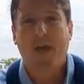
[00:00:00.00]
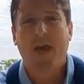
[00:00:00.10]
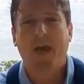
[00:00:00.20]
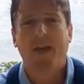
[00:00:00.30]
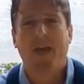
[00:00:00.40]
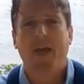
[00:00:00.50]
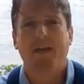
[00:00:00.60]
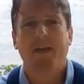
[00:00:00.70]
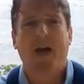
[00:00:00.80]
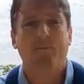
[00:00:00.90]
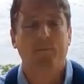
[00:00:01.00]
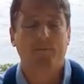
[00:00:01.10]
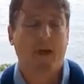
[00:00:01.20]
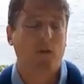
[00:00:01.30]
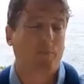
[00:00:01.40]
And
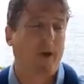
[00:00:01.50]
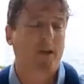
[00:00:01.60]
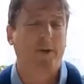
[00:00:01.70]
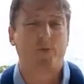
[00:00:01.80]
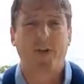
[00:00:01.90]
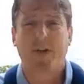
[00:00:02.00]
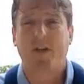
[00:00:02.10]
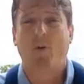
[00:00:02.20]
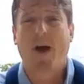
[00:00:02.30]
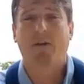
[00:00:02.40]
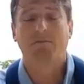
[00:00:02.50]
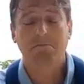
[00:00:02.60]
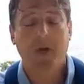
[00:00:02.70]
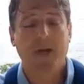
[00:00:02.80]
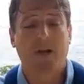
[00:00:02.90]
I look back at my drinking and I think, wow,
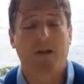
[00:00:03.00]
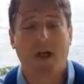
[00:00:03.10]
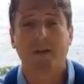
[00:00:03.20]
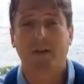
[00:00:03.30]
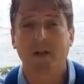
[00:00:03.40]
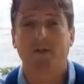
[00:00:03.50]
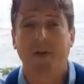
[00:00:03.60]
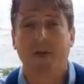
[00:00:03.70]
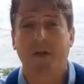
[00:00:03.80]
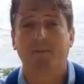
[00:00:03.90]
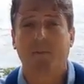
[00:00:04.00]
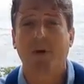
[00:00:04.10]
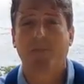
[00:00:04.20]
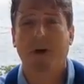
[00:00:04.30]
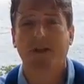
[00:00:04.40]
you got a lot done drinking. I'm
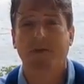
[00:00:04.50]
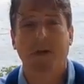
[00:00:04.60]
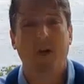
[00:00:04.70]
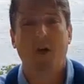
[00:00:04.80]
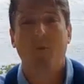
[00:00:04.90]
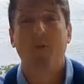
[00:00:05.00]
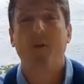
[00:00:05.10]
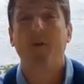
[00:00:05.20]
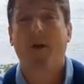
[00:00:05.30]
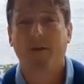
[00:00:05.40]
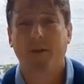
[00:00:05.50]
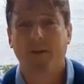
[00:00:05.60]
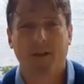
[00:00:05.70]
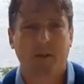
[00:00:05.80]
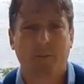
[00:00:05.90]
pretty impressive. Nothing
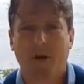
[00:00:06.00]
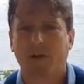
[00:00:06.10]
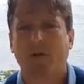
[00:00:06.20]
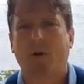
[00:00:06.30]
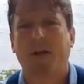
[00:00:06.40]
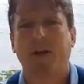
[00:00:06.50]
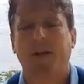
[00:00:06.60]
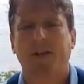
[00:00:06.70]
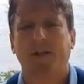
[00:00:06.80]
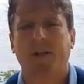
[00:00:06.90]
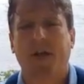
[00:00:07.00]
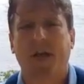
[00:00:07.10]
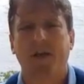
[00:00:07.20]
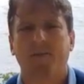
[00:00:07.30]
in comparison to what I can get done today.